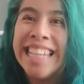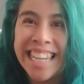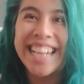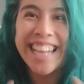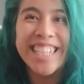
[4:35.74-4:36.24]

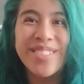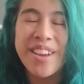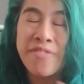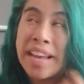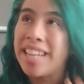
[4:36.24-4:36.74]
like that's
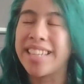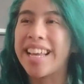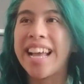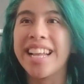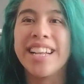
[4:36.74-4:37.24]
my face,
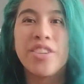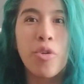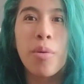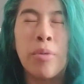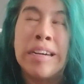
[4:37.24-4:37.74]
like at a
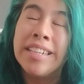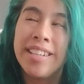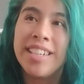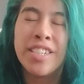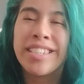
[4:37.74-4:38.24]
normal.
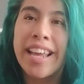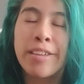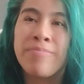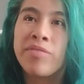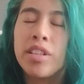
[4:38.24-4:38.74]
It's just like
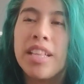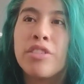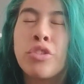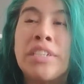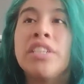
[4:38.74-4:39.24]

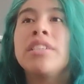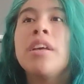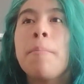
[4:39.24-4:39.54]
little twitches.